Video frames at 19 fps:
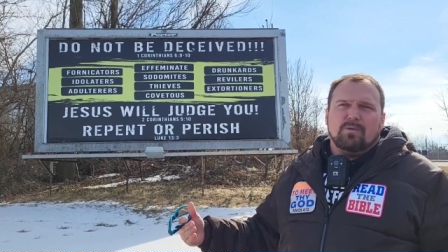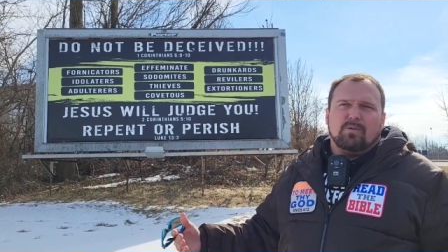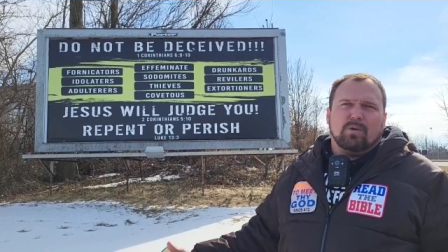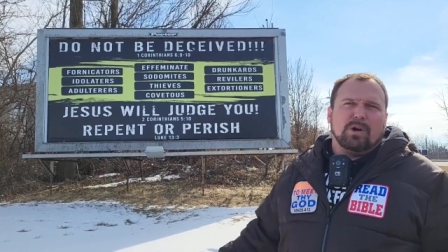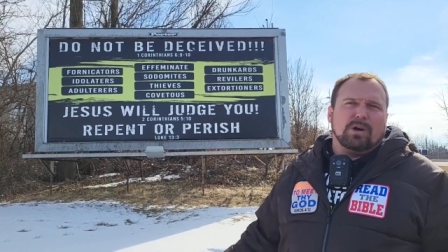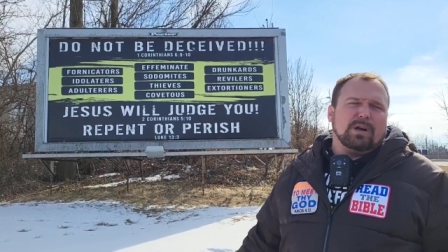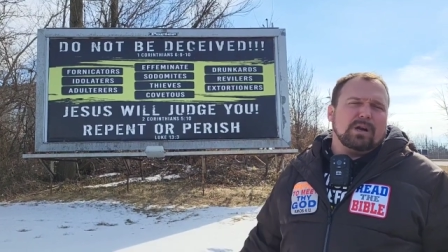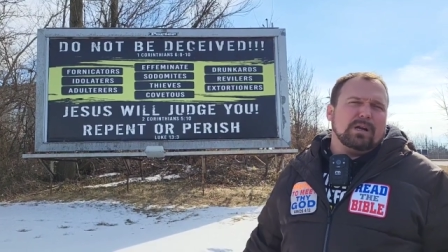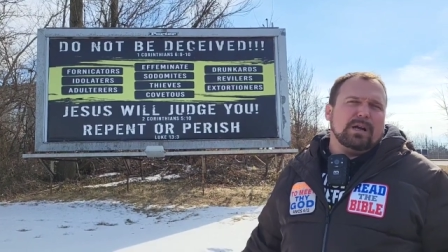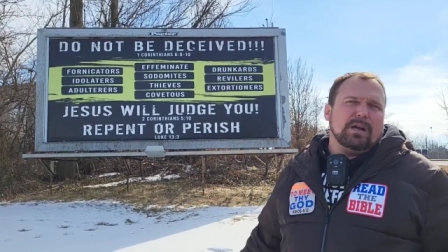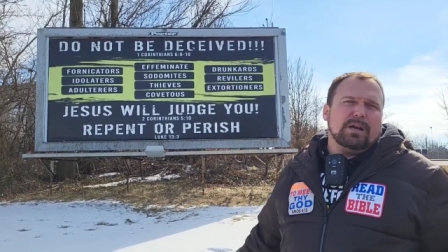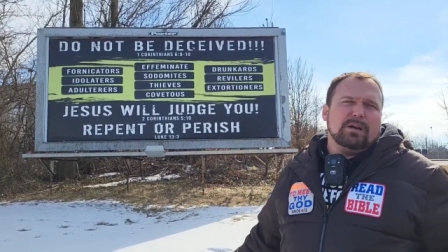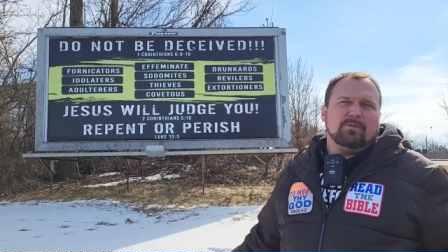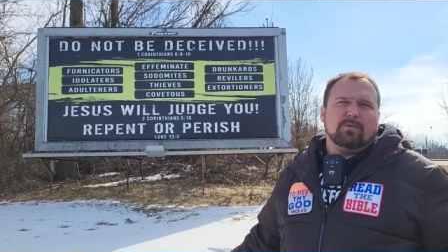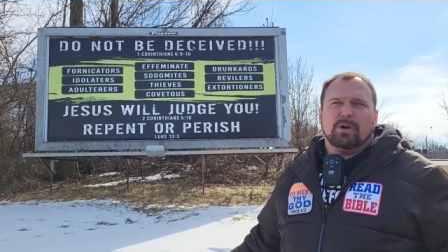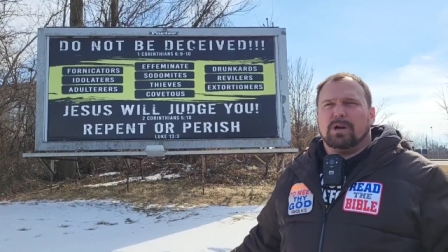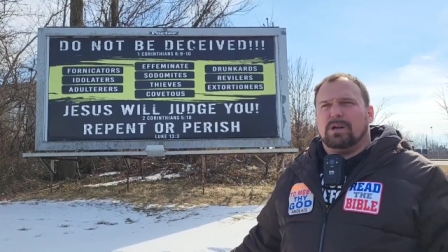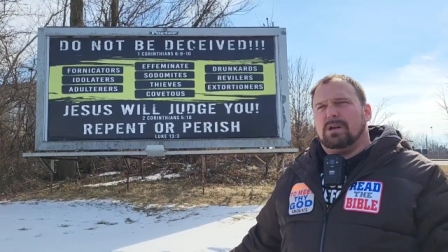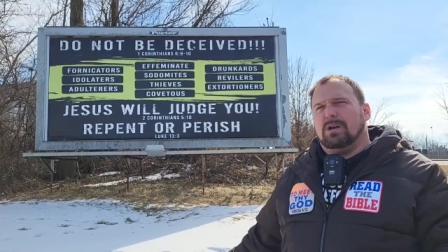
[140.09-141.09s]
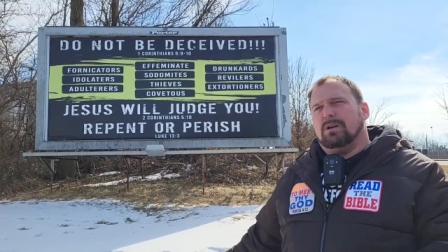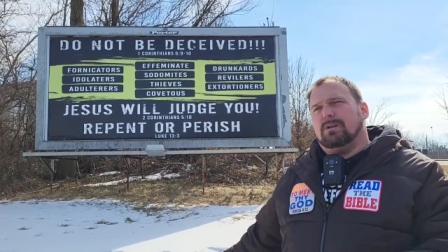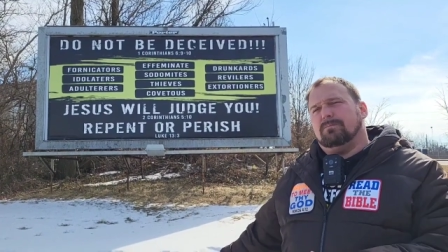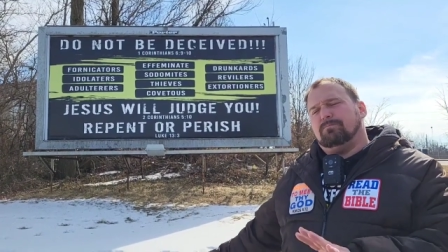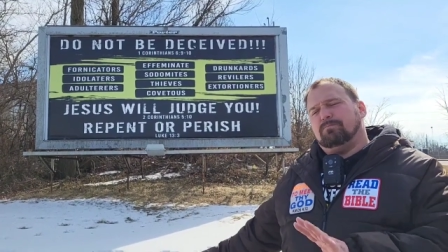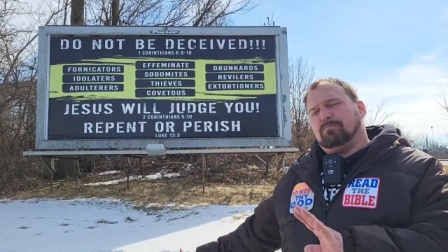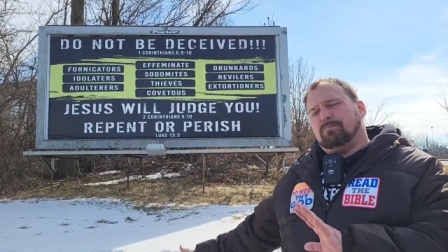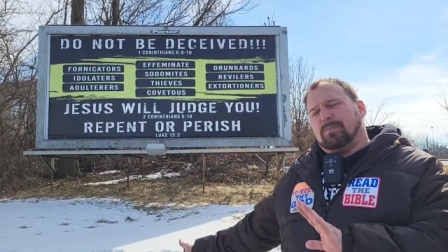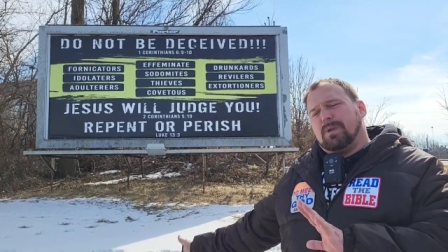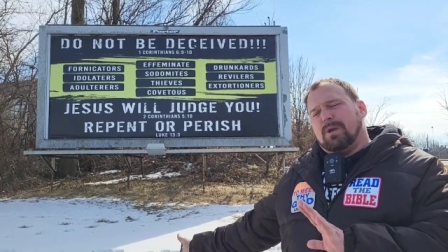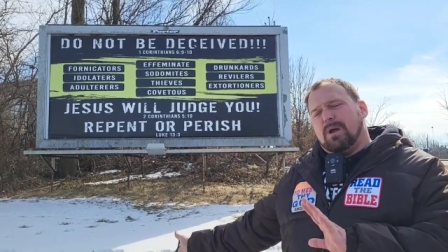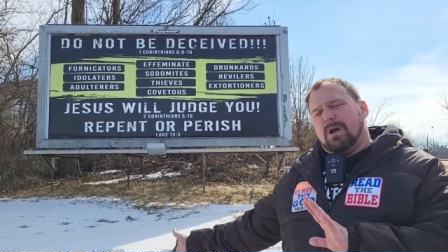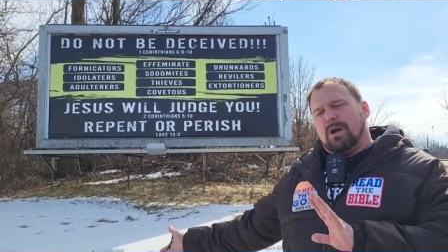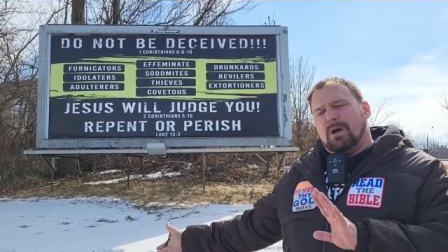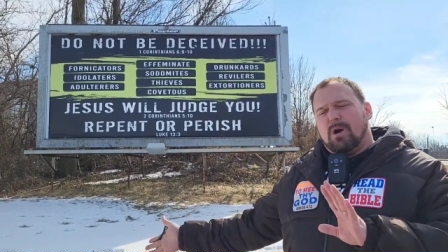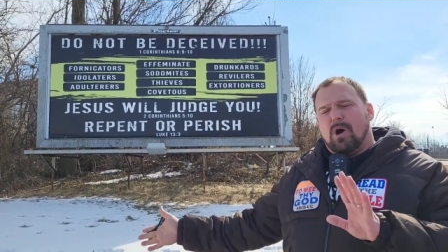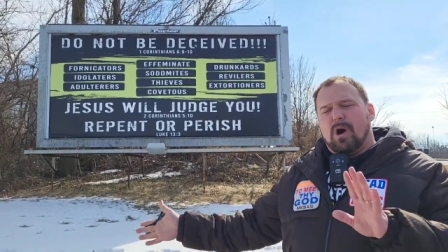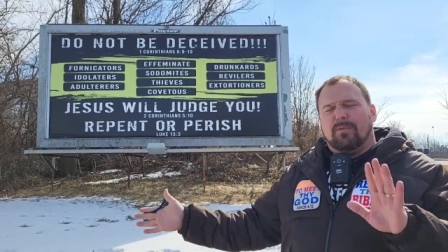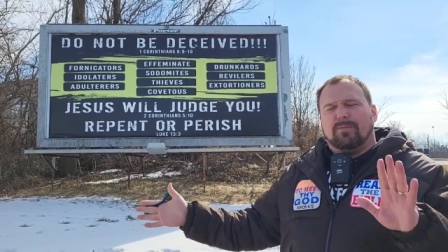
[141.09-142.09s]
We're gonna we're gonna uh,
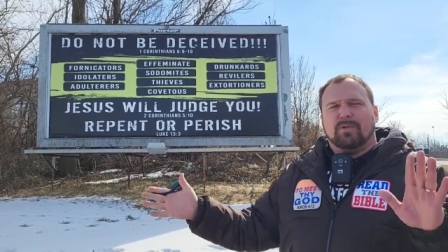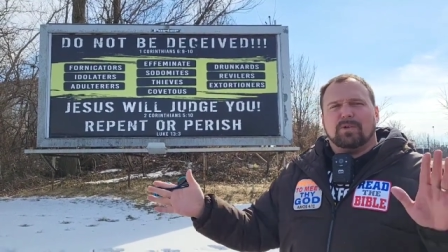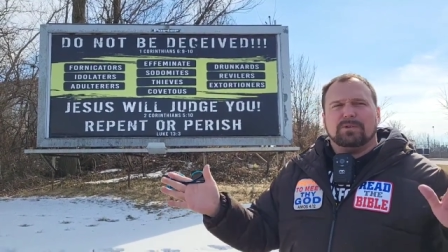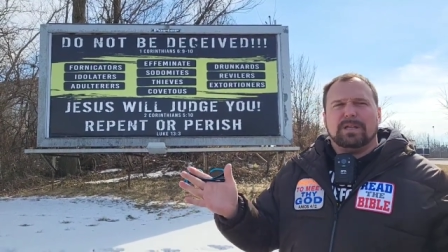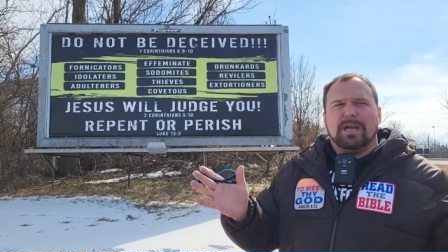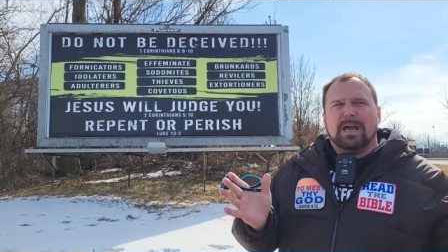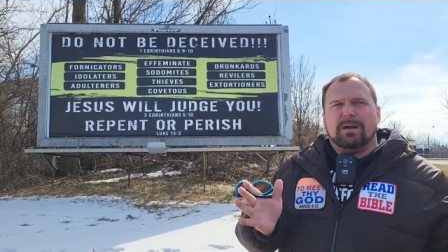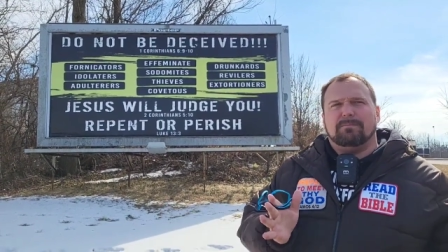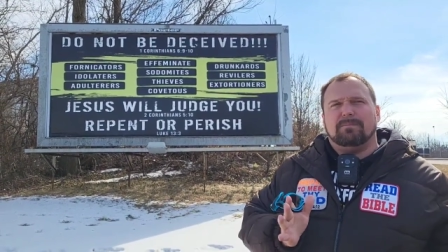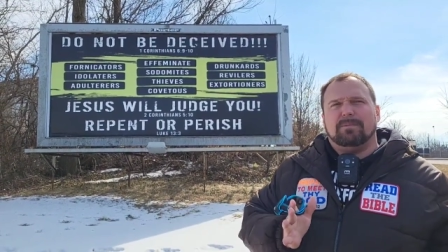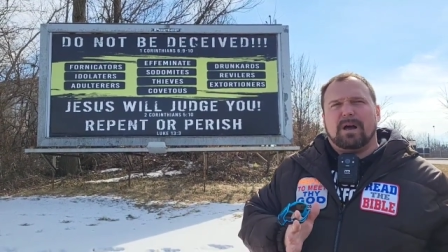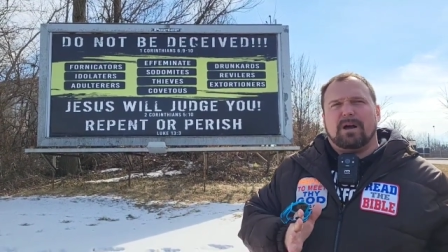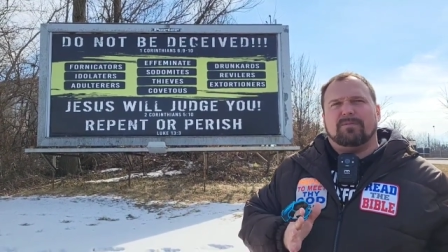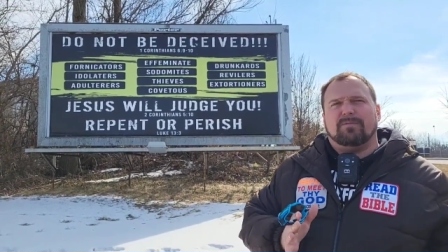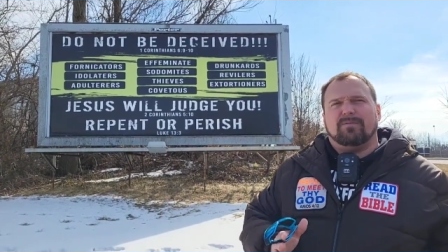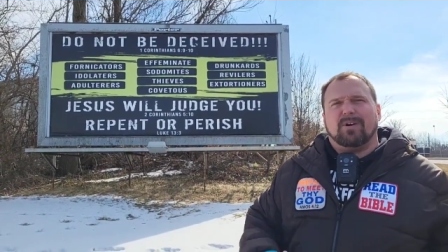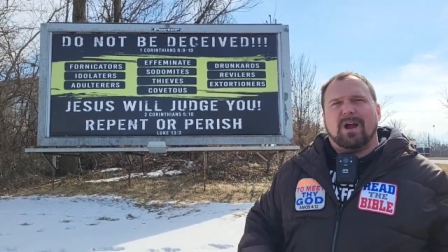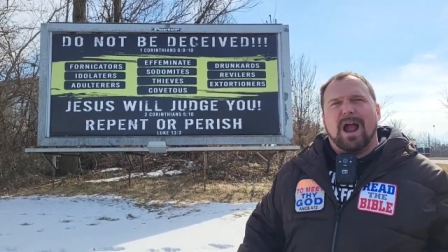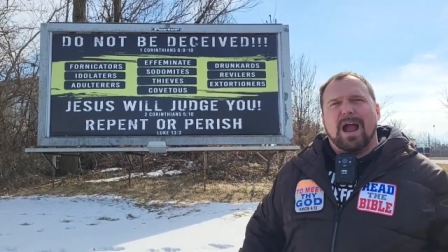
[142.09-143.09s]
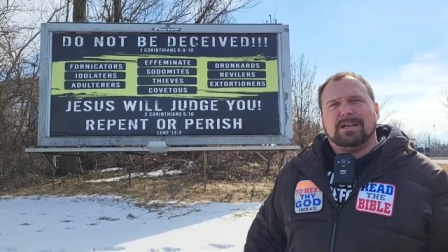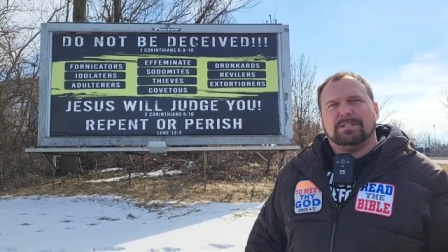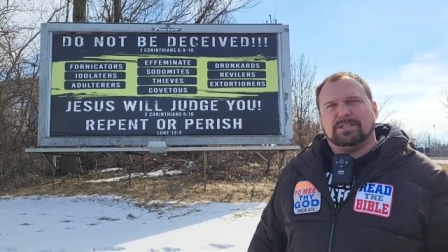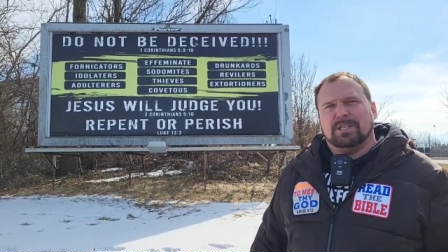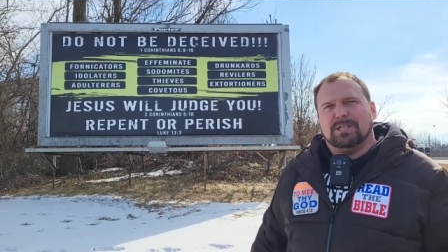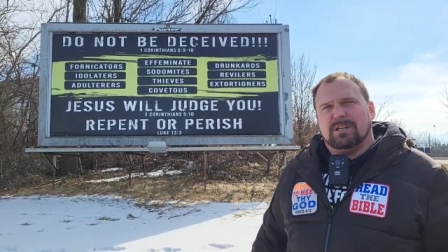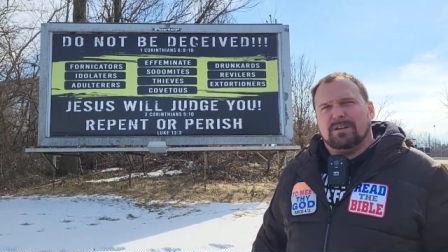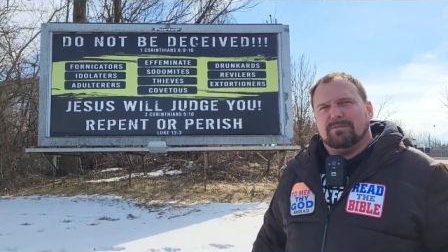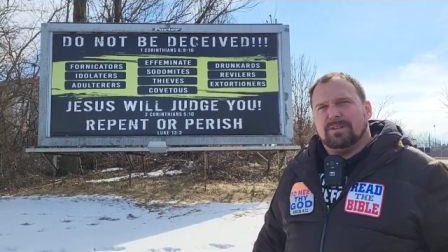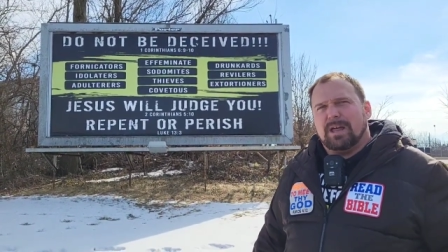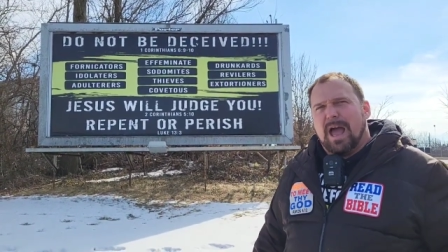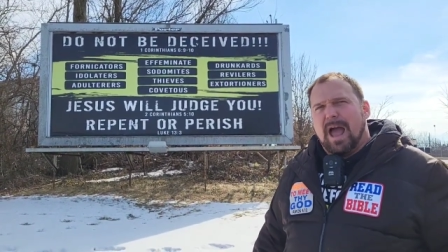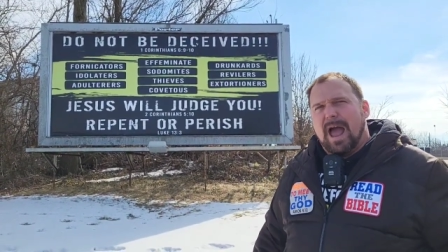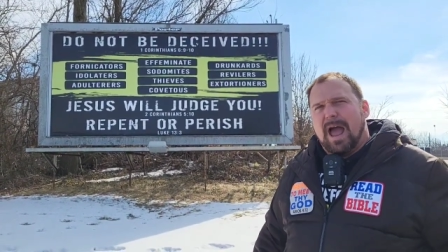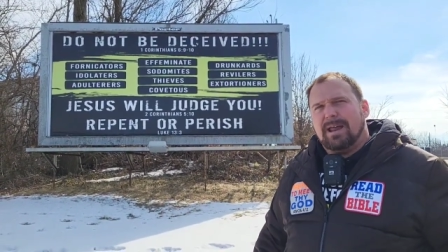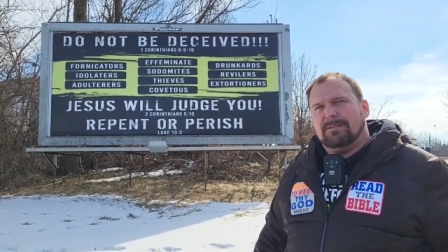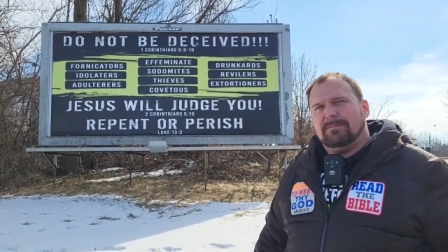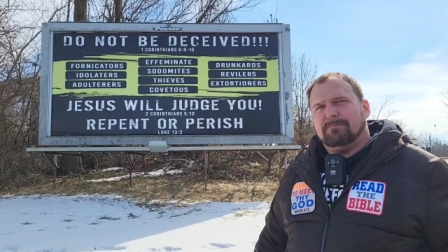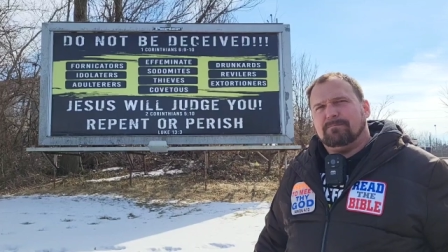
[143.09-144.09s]
offer them a fraction of
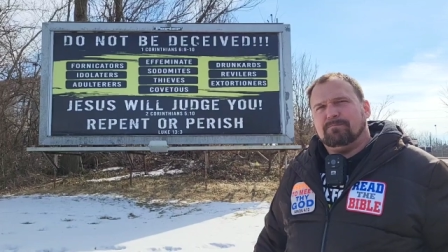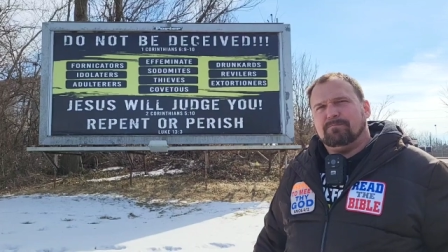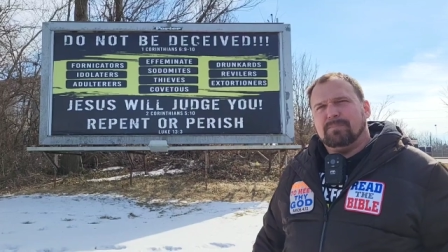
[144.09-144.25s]
that